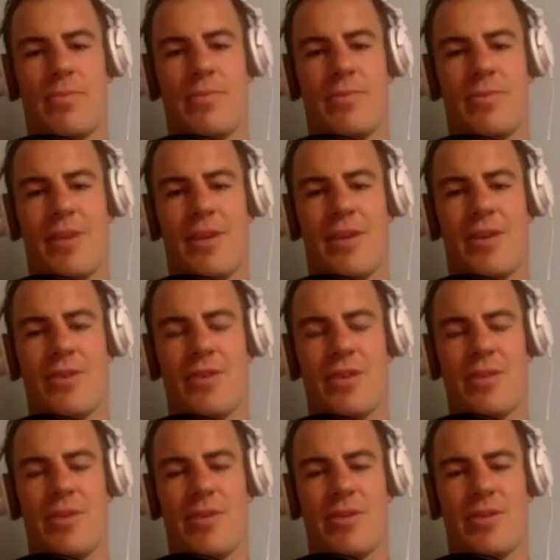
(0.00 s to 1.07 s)
Yeah, you're
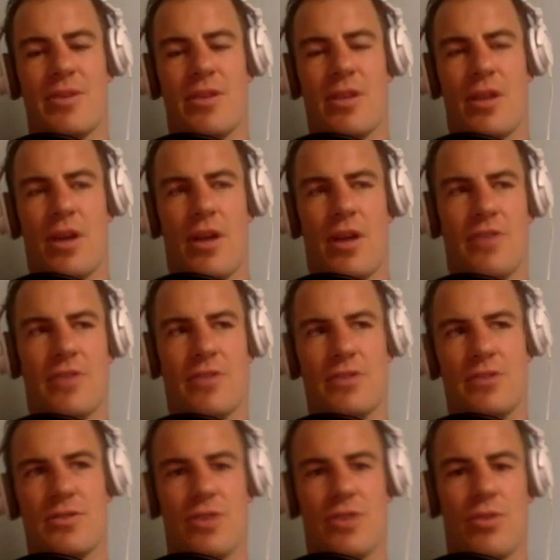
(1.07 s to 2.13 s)
saying about the life
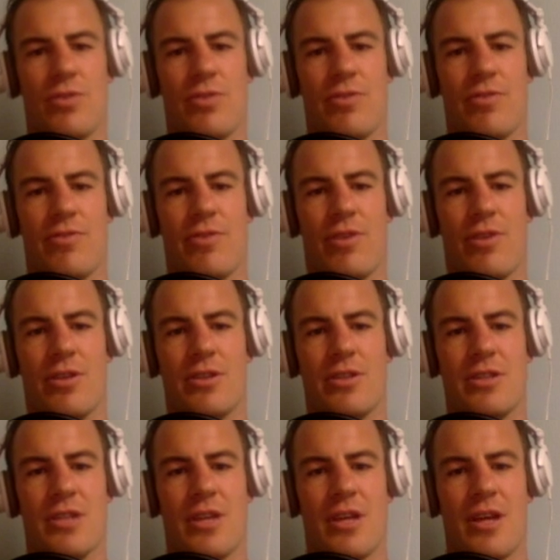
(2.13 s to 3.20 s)
cycle of the
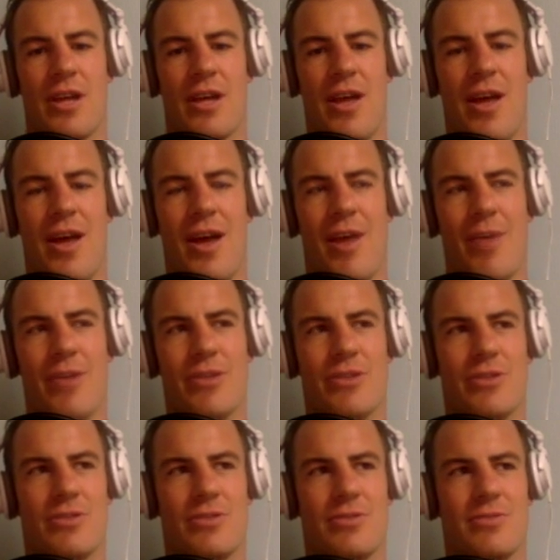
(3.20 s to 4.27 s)
forest. How
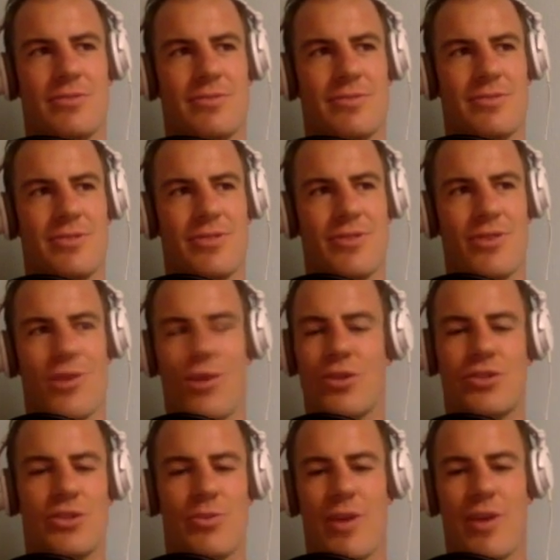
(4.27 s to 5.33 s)
much
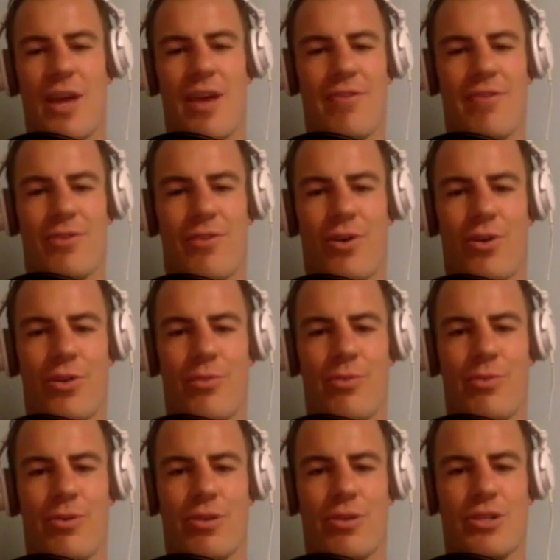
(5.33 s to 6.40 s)
knowledge do we have on the
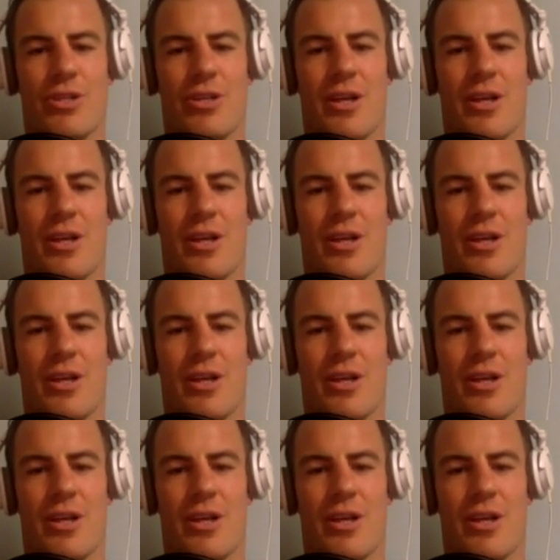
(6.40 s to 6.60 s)
progression?